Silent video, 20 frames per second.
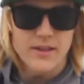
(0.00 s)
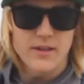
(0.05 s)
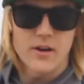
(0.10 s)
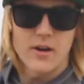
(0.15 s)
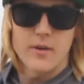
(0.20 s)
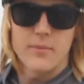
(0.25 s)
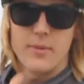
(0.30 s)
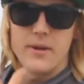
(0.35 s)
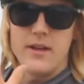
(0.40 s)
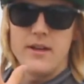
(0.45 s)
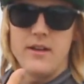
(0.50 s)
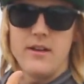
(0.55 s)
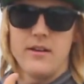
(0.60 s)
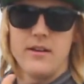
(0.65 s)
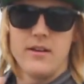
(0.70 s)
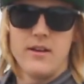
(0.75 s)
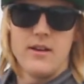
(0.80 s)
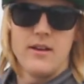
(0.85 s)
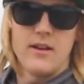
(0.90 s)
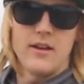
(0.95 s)
the armpit
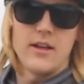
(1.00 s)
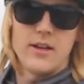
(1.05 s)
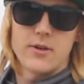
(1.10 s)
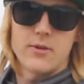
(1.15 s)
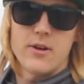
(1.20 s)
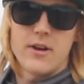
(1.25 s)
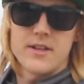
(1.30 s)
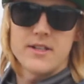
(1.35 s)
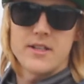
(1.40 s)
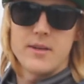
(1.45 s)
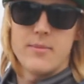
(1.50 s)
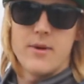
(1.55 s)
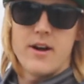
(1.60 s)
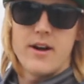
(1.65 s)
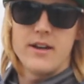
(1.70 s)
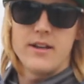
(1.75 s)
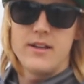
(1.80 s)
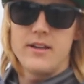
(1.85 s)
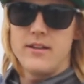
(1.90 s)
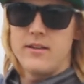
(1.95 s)
and across the
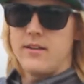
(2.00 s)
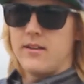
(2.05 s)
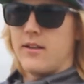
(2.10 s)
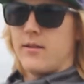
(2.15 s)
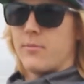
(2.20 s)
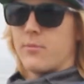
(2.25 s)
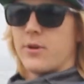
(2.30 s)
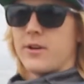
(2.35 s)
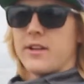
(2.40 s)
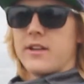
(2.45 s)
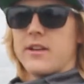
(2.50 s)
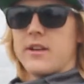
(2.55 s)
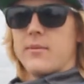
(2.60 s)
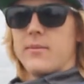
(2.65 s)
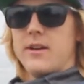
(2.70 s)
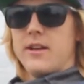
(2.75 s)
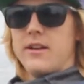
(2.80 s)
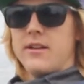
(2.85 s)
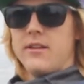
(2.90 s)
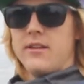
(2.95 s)
body, bringing
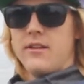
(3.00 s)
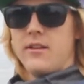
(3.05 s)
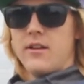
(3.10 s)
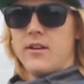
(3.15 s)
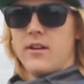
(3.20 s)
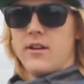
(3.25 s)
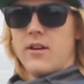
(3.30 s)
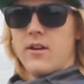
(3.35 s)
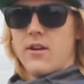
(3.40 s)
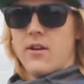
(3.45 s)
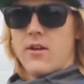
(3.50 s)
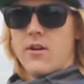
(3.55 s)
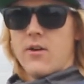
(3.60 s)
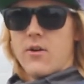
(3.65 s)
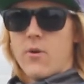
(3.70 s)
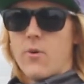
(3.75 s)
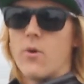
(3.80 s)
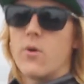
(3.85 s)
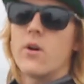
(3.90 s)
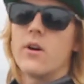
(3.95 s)
them in,
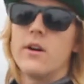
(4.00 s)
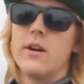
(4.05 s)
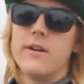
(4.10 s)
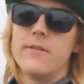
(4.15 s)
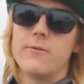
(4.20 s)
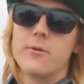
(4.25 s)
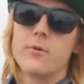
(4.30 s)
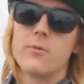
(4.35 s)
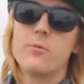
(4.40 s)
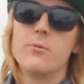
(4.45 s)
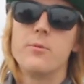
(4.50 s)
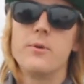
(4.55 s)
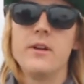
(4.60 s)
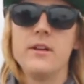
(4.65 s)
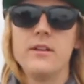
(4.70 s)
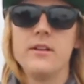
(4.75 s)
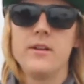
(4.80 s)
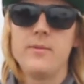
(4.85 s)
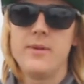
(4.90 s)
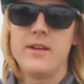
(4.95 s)
or if we're
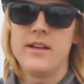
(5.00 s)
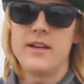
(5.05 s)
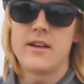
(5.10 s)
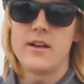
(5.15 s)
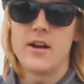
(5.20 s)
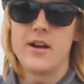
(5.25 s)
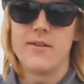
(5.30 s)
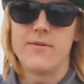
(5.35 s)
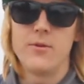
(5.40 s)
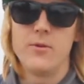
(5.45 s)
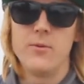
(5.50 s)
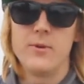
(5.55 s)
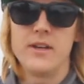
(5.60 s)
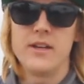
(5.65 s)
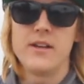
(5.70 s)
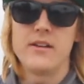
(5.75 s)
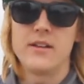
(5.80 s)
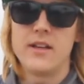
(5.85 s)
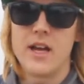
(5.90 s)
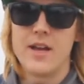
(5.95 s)
really being careful, we
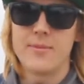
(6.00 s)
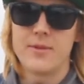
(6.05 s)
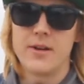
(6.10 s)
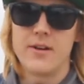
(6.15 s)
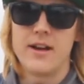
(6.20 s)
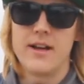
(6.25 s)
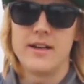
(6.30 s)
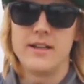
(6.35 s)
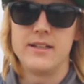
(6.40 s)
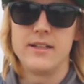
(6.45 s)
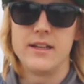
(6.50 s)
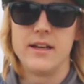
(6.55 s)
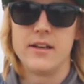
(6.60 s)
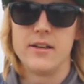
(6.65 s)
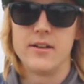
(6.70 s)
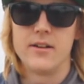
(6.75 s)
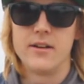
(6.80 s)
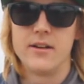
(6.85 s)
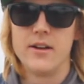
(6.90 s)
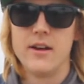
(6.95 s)
can clamp their head
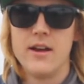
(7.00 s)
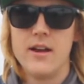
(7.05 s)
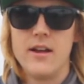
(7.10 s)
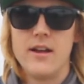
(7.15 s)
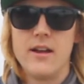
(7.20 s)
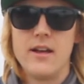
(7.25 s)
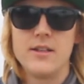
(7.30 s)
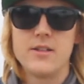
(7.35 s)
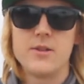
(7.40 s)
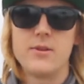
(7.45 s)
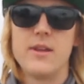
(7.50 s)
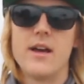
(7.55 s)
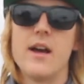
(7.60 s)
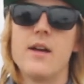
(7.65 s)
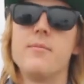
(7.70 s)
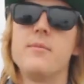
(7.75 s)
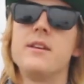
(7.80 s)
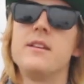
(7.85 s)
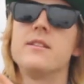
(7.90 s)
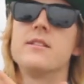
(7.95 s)
together. And so
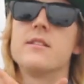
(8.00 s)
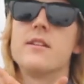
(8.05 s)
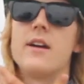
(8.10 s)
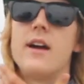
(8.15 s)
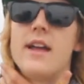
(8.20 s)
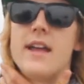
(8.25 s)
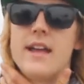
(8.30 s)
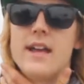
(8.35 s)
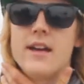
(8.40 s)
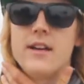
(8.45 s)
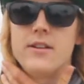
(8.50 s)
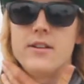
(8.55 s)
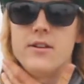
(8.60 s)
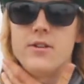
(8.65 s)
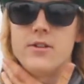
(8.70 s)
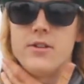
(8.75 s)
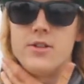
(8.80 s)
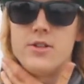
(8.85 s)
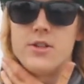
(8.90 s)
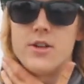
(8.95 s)
that means a hand
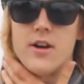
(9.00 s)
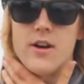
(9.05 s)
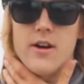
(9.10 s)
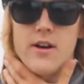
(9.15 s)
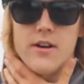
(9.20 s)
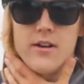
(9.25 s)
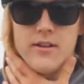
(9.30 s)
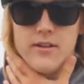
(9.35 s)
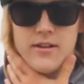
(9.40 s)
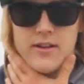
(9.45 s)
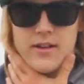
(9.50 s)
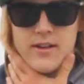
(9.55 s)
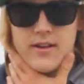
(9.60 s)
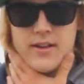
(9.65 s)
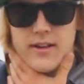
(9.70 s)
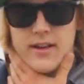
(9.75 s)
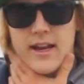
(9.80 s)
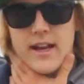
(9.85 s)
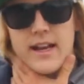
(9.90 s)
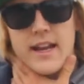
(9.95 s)
under the jaw
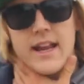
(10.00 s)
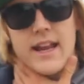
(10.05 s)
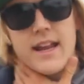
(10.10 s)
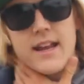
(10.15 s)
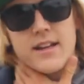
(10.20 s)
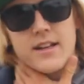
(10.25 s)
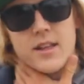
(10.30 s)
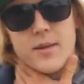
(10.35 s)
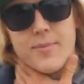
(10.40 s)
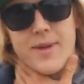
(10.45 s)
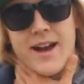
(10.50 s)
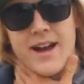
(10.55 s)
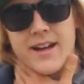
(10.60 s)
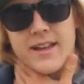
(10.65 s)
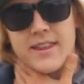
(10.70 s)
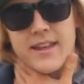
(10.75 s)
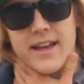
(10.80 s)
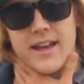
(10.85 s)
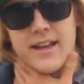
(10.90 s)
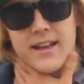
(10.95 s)
and a hand in the back
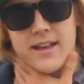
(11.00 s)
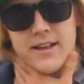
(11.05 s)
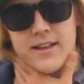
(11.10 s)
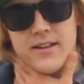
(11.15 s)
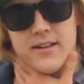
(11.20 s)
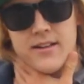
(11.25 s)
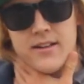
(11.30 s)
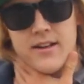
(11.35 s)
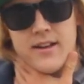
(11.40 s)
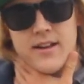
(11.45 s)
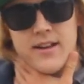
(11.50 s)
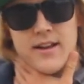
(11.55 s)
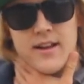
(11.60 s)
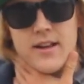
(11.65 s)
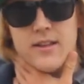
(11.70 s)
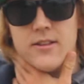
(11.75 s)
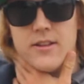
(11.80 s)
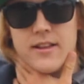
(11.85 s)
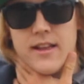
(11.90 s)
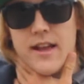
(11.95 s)
of the head,
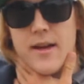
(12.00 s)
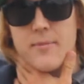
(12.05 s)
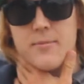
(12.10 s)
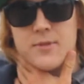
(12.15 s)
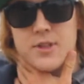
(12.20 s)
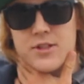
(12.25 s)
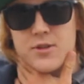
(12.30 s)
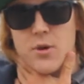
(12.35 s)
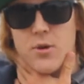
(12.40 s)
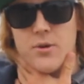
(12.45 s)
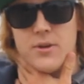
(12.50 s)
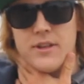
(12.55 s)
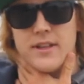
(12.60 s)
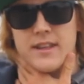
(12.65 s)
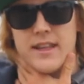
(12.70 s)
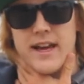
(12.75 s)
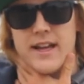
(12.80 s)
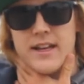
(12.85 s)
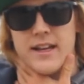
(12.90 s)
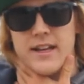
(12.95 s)
and I'm just holding
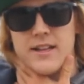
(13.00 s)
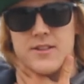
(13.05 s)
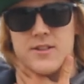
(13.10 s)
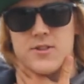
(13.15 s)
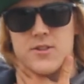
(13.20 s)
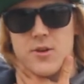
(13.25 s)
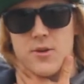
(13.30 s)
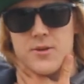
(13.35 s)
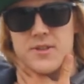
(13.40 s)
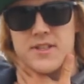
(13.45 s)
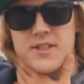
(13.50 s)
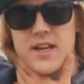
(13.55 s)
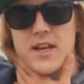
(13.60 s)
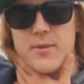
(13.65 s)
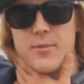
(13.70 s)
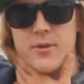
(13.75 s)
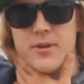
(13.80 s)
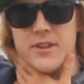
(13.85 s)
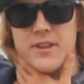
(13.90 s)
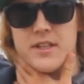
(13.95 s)
that head so
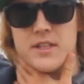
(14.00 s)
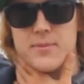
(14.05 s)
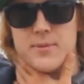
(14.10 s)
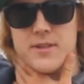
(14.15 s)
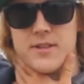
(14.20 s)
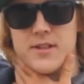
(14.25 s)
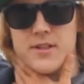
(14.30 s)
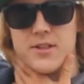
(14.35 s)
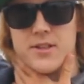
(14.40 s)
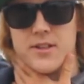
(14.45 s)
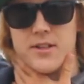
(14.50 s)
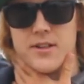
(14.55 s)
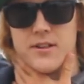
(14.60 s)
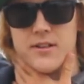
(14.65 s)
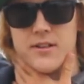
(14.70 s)
stable in this position.